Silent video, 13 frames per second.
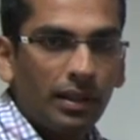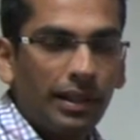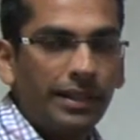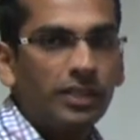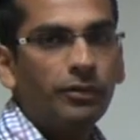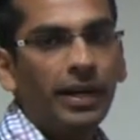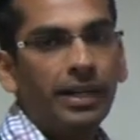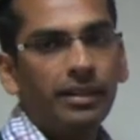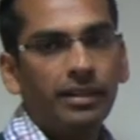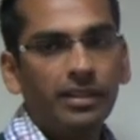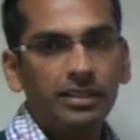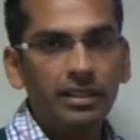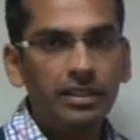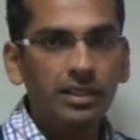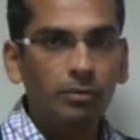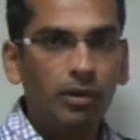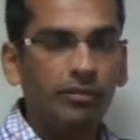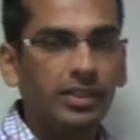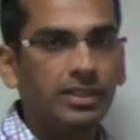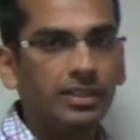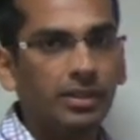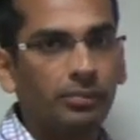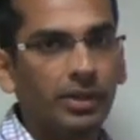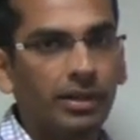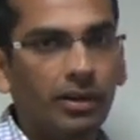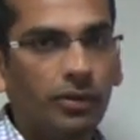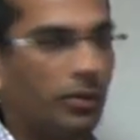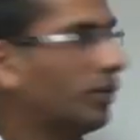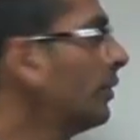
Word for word: Let us find the digital sum of this number now.